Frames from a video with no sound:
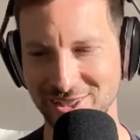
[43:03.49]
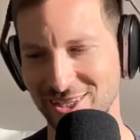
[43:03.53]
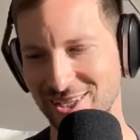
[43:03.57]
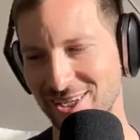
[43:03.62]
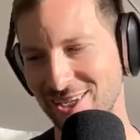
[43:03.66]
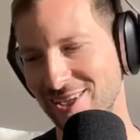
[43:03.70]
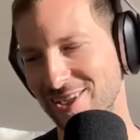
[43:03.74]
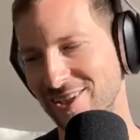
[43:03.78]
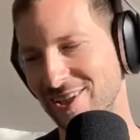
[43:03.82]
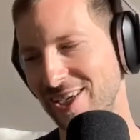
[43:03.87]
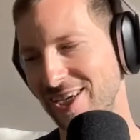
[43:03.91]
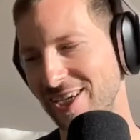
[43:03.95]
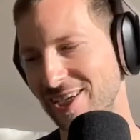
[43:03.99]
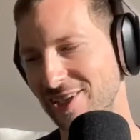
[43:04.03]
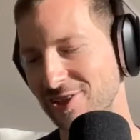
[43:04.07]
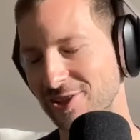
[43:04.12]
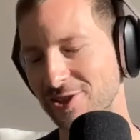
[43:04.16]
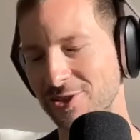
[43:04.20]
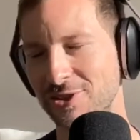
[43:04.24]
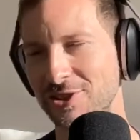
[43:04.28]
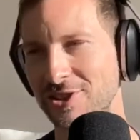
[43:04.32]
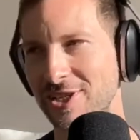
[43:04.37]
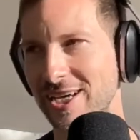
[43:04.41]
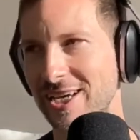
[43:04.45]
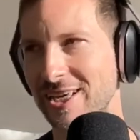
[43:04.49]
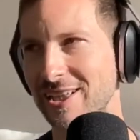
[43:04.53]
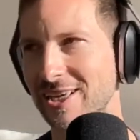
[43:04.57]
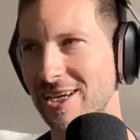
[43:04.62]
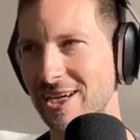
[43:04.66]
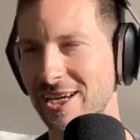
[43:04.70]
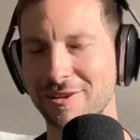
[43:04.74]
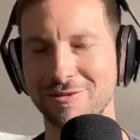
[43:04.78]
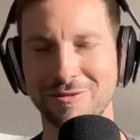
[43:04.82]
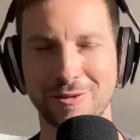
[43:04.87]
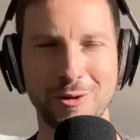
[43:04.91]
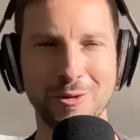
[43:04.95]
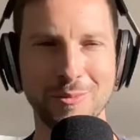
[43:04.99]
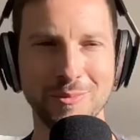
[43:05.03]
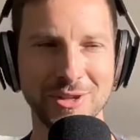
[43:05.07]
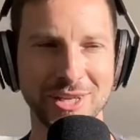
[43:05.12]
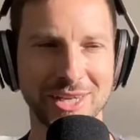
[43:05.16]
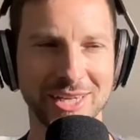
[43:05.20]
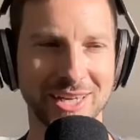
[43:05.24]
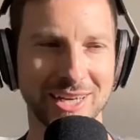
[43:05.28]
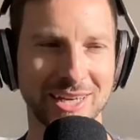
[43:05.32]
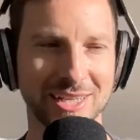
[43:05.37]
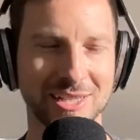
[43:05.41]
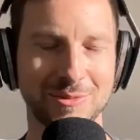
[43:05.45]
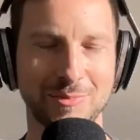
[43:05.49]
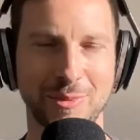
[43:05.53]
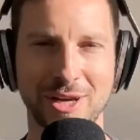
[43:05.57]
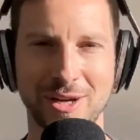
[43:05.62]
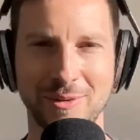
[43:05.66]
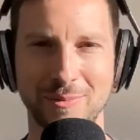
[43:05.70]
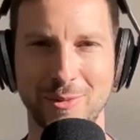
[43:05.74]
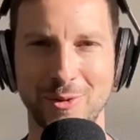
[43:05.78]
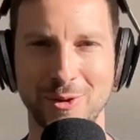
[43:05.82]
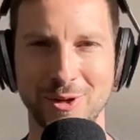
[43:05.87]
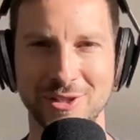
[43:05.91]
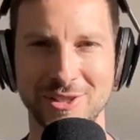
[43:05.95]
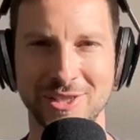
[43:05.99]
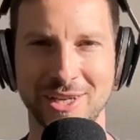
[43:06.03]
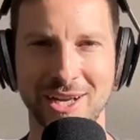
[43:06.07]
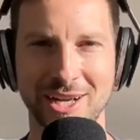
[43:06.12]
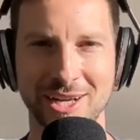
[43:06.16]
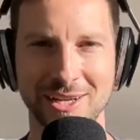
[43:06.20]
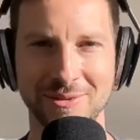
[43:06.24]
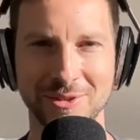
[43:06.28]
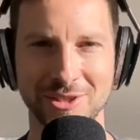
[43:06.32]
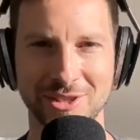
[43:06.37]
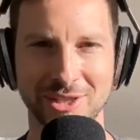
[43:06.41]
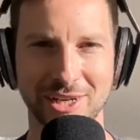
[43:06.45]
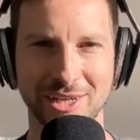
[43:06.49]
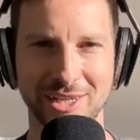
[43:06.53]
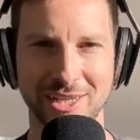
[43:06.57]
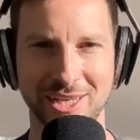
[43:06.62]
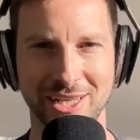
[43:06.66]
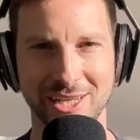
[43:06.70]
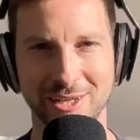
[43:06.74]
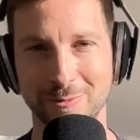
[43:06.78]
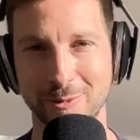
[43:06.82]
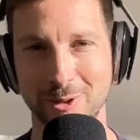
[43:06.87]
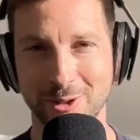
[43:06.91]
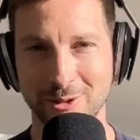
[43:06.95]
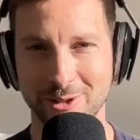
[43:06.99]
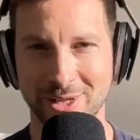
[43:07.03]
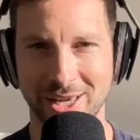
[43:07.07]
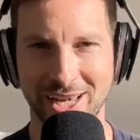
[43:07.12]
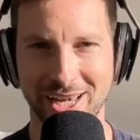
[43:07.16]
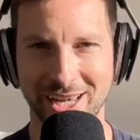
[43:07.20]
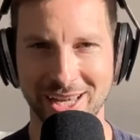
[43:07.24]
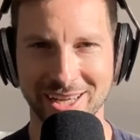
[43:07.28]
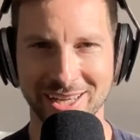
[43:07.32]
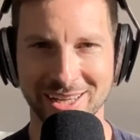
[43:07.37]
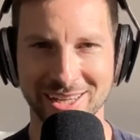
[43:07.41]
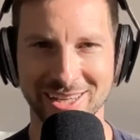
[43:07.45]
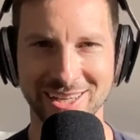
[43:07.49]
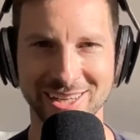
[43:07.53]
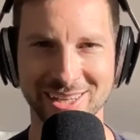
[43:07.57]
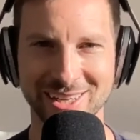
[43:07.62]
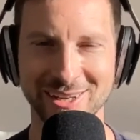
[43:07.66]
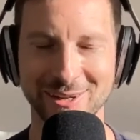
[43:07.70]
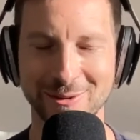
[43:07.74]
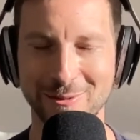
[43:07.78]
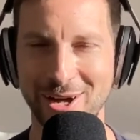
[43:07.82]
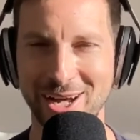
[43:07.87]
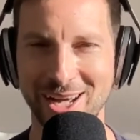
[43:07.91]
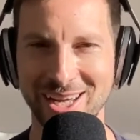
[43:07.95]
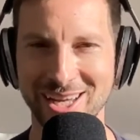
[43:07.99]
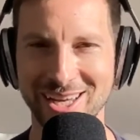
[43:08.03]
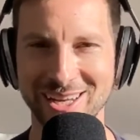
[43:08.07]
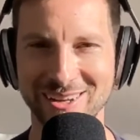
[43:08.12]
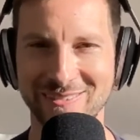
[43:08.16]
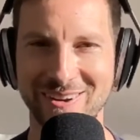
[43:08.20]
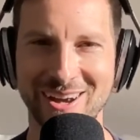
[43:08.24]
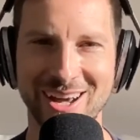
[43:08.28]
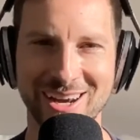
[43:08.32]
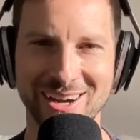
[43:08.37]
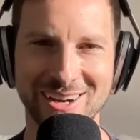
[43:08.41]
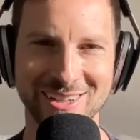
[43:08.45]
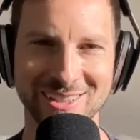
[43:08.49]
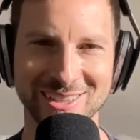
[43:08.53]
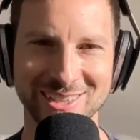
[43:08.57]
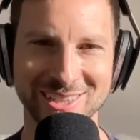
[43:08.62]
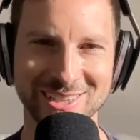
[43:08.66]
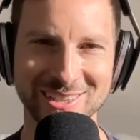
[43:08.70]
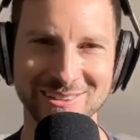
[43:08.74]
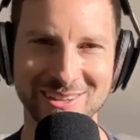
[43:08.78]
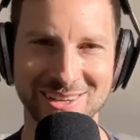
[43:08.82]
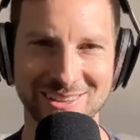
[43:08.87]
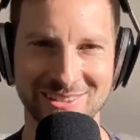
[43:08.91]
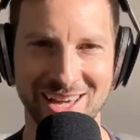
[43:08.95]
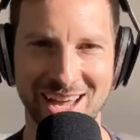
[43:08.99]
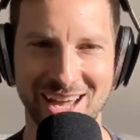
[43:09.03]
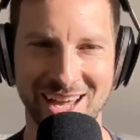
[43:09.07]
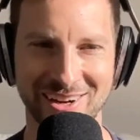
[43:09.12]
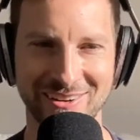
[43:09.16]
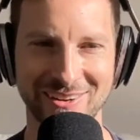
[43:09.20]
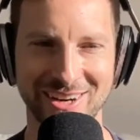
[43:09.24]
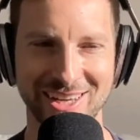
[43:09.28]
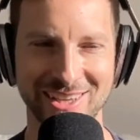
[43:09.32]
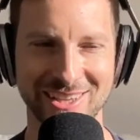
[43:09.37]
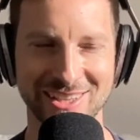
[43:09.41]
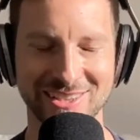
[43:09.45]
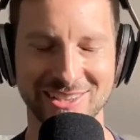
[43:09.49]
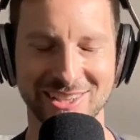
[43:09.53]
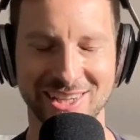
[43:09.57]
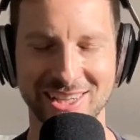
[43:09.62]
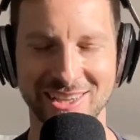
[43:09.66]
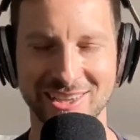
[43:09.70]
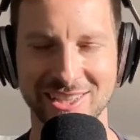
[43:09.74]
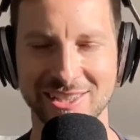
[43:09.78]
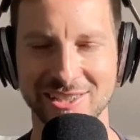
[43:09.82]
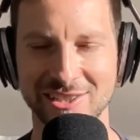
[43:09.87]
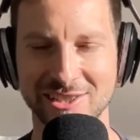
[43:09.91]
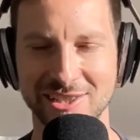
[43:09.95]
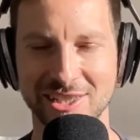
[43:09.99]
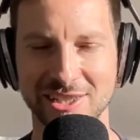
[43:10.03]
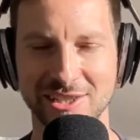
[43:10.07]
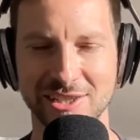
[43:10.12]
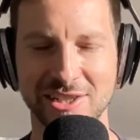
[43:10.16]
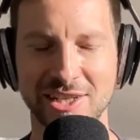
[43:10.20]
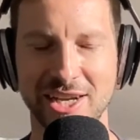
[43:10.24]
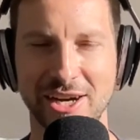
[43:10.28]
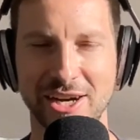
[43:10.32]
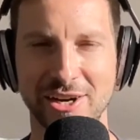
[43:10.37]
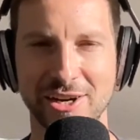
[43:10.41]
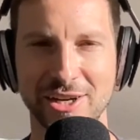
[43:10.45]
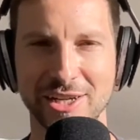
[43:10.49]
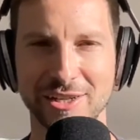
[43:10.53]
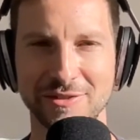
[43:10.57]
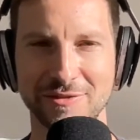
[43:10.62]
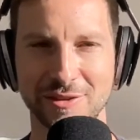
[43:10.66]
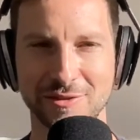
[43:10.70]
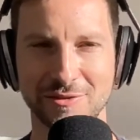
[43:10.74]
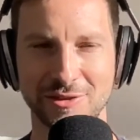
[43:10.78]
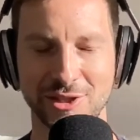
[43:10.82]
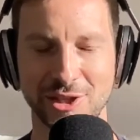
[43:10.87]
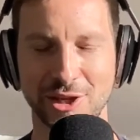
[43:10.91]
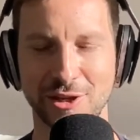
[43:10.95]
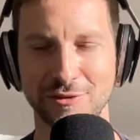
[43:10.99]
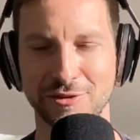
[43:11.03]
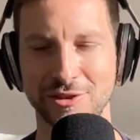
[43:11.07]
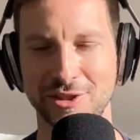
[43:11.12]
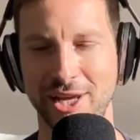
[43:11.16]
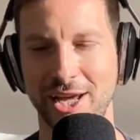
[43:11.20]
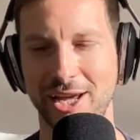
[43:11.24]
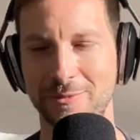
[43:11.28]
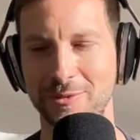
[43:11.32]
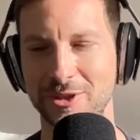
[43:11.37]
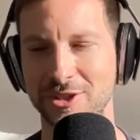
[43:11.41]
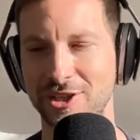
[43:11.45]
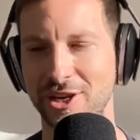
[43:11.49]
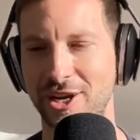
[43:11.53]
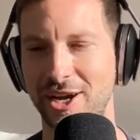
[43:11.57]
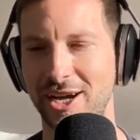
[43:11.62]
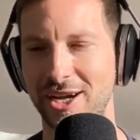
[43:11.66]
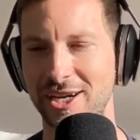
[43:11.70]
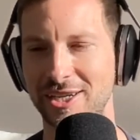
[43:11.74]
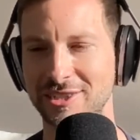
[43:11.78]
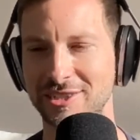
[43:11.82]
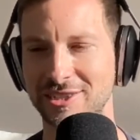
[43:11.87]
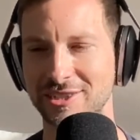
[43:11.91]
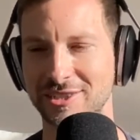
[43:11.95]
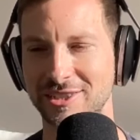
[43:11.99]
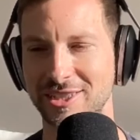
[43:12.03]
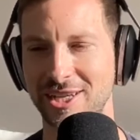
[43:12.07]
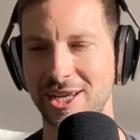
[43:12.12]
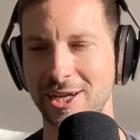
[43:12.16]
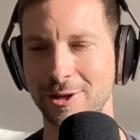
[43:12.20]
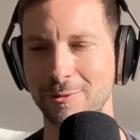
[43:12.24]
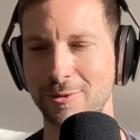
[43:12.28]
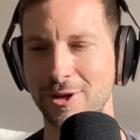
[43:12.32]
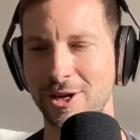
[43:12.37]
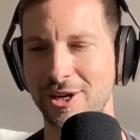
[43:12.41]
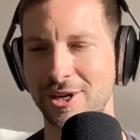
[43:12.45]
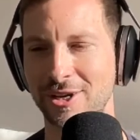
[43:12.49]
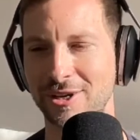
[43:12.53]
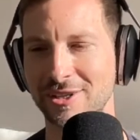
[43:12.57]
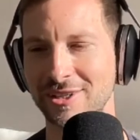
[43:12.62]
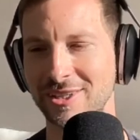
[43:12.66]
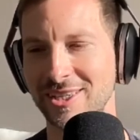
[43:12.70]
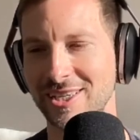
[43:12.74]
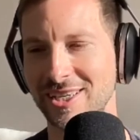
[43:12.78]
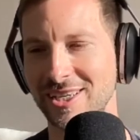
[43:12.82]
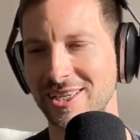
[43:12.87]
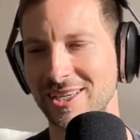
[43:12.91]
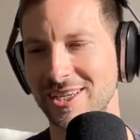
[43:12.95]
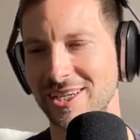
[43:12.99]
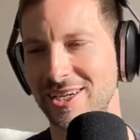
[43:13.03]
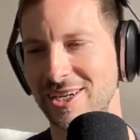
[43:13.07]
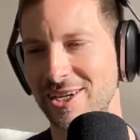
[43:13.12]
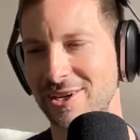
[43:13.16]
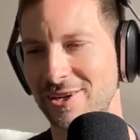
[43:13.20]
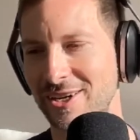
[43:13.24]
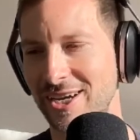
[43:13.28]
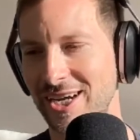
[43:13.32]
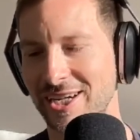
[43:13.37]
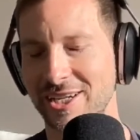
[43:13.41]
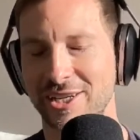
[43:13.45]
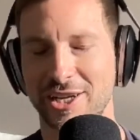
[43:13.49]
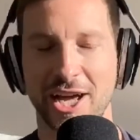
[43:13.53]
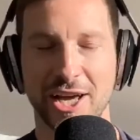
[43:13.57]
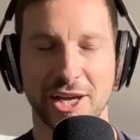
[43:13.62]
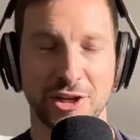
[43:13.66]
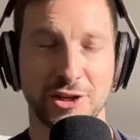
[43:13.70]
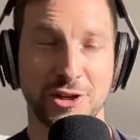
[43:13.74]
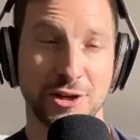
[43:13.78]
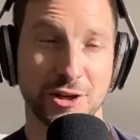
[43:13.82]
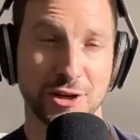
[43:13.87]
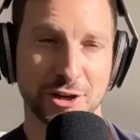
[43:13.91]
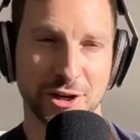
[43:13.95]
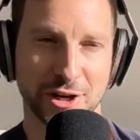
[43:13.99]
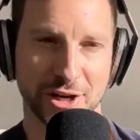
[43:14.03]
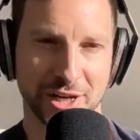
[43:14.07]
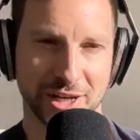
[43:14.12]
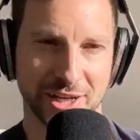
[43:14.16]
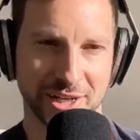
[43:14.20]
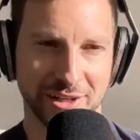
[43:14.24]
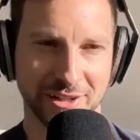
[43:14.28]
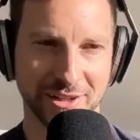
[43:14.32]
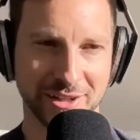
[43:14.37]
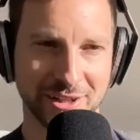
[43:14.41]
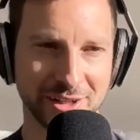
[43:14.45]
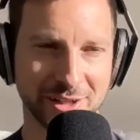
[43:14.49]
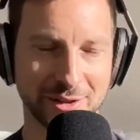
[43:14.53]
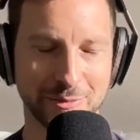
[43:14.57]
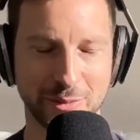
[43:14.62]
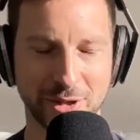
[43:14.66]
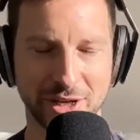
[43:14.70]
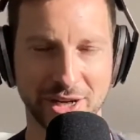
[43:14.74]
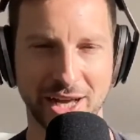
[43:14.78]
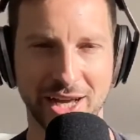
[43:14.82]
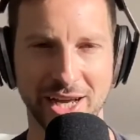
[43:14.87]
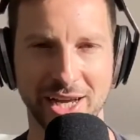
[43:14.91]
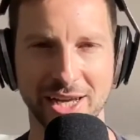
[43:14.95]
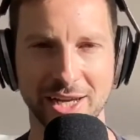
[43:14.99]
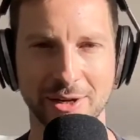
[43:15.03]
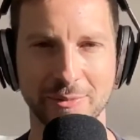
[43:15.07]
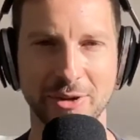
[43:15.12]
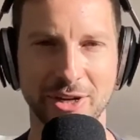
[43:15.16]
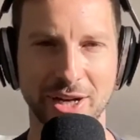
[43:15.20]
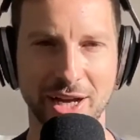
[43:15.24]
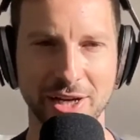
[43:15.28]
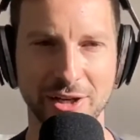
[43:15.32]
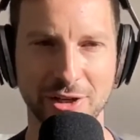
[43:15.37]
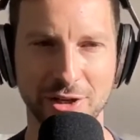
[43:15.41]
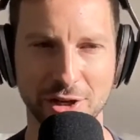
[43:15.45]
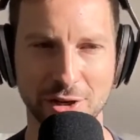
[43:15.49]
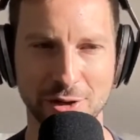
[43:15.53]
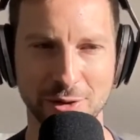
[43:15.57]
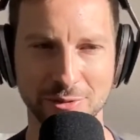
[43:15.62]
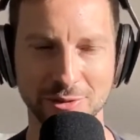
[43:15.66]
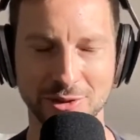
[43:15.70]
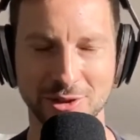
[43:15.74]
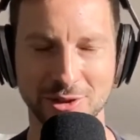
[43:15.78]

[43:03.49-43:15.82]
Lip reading: Like you said, like, if only I spent more time studying. Well, okay, why aren't you doing that? Right? It's like this narrative of self-sabotage. It's like, well, I could, but I don't.